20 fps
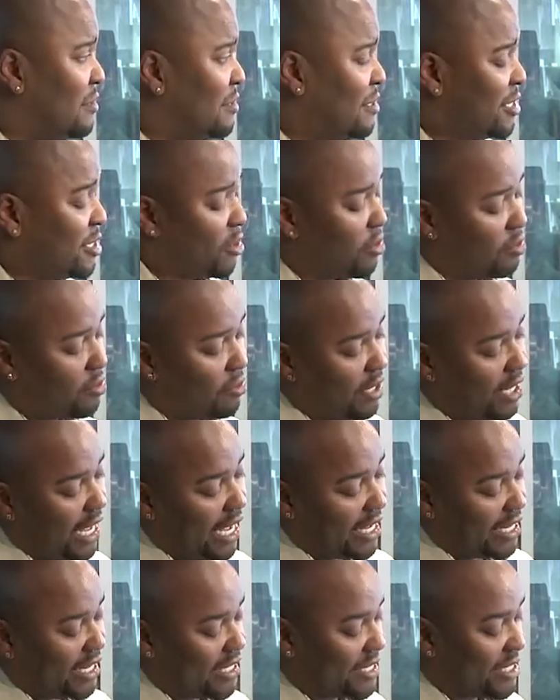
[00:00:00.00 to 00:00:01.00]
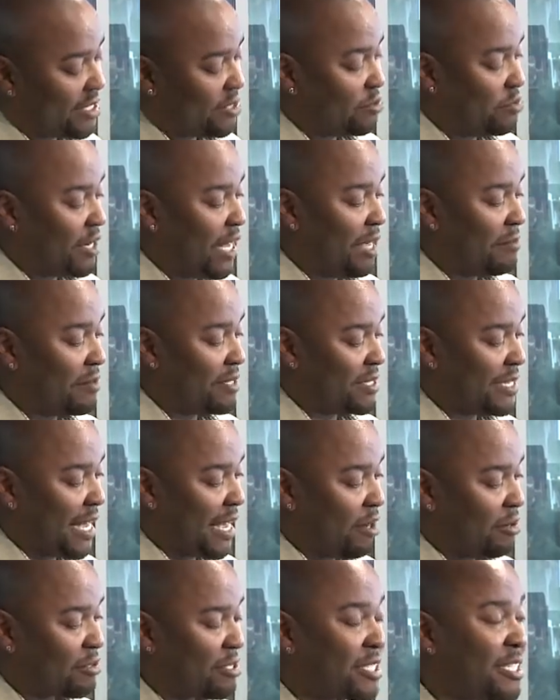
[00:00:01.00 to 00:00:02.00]
Really? So I guess his new name is
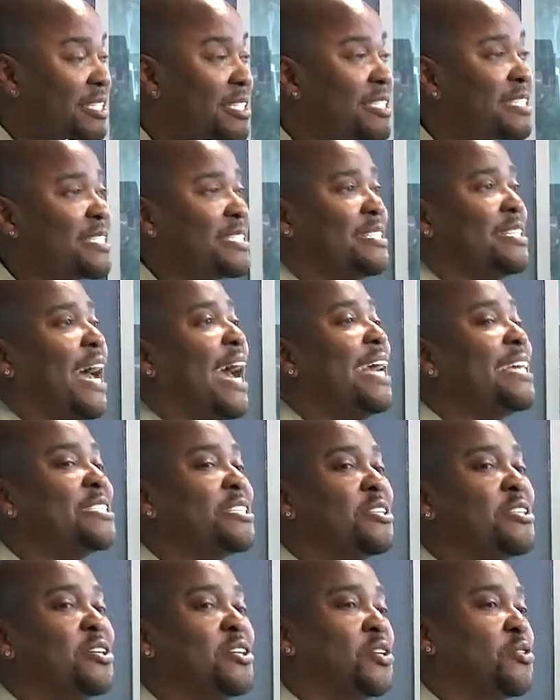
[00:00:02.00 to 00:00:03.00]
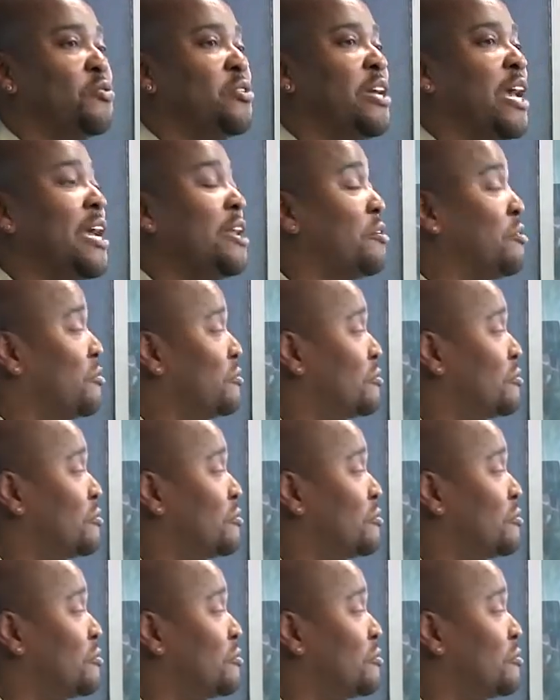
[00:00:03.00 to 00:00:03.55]
now Tyson the Creator.